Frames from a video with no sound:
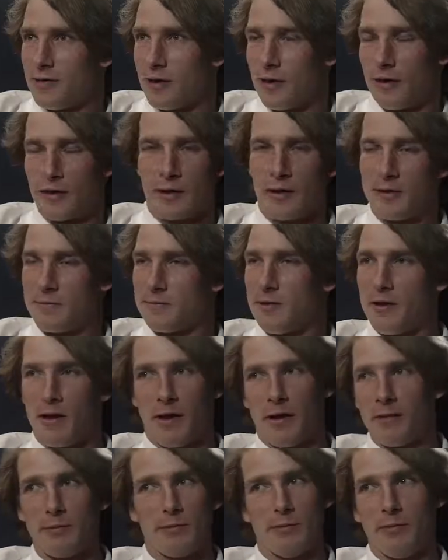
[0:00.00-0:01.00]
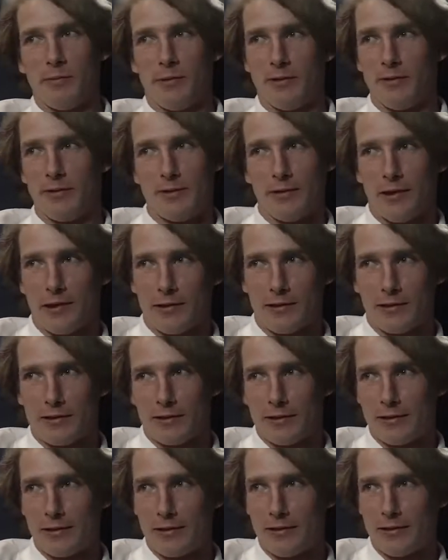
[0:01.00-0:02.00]
So I, I, I wouldn't be able to do that. I
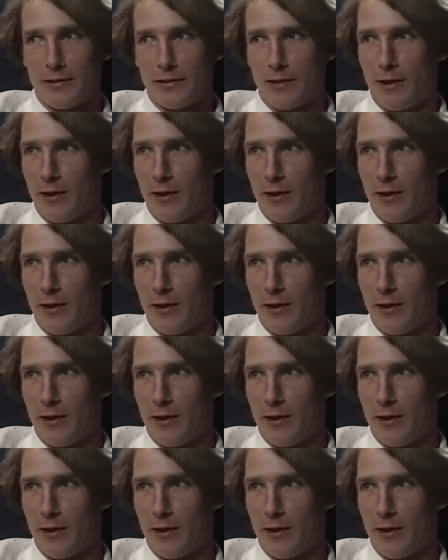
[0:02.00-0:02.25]
don't think. Pardon?